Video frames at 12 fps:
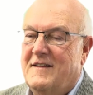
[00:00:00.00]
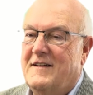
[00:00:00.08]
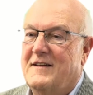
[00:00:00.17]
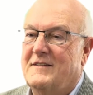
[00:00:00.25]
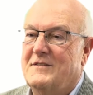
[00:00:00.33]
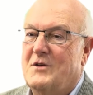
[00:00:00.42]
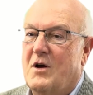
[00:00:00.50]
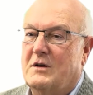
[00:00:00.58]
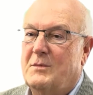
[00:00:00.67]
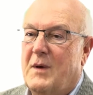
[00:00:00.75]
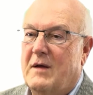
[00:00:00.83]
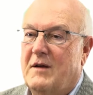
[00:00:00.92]
and talked
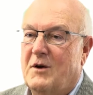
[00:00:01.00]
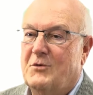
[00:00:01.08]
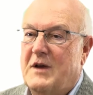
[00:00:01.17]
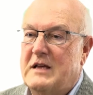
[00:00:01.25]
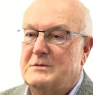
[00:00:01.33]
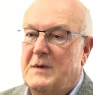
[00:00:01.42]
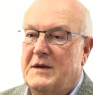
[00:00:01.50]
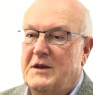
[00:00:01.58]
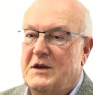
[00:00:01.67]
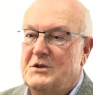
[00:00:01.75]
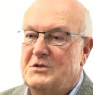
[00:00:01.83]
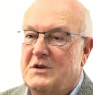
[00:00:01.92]
about hair
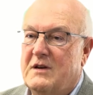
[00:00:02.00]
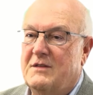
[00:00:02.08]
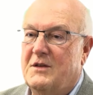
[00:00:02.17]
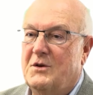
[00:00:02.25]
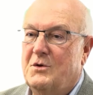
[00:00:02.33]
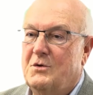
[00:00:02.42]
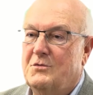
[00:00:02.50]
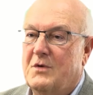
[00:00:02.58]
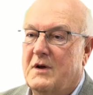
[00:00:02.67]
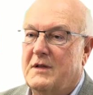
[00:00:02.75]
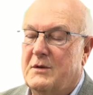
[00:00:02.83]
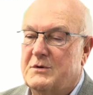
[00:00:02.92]
transplantation and the new
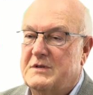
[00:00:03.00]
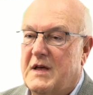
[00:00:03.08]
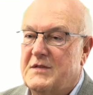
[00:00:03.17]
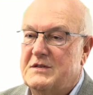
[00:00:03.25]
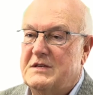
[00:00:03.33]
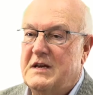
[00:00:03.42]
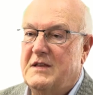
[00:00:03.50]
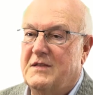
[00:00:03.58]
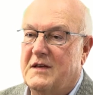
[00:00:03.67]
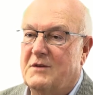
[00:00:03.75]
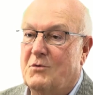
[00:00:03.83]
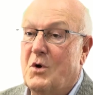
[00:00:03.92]
drug that was on the scene
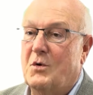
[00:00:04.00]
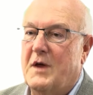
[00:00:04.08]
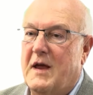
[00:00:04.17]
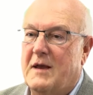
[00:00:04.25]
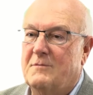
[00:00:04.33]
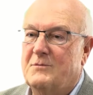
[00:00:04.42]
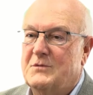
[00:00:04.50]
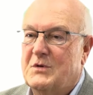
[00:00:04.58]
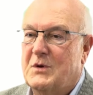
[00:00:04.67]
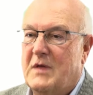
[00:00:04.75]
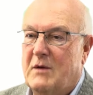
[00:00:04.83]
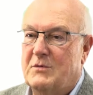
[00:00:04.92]
then, Rogaine.
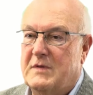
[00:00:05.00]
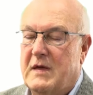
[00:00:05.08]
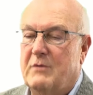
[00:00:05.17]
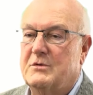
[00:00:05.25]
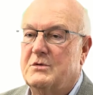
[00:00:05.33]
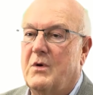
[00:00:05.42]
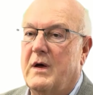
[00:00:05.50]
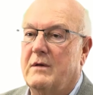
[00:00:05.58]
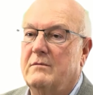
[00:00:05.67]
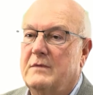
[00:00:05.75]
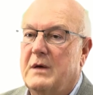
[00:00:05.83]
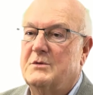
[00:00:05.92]
So that was
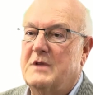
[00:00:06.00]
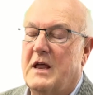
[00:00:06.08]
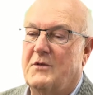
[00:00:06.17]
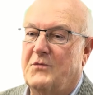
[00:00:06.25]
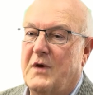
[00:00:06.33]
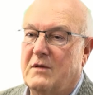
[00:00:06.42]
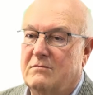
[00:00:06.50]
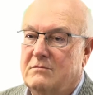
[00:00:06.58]
a lot of fun.